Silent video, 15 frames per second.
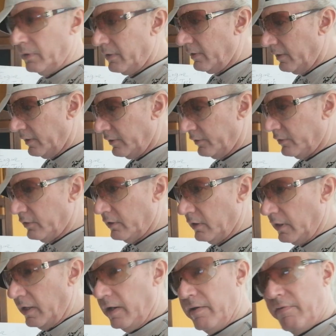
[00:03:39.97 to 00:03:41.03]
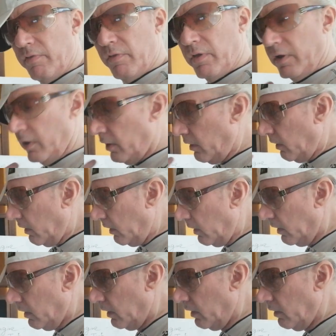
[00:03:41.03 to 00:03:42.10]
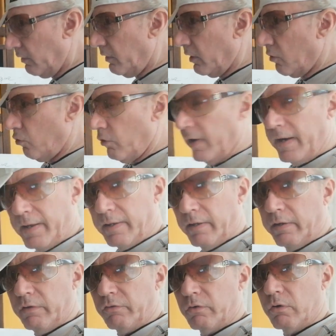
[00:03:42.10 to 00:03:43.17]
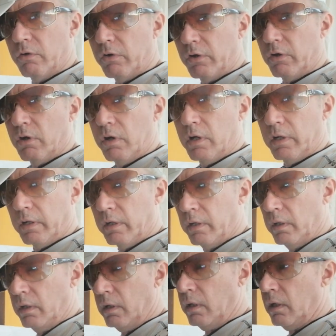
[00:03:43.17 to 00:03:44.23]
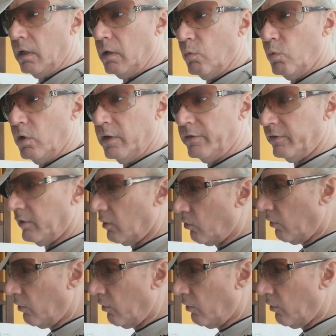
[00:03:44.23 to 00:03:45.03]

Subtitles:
Because in there the cranking is going on. And what is the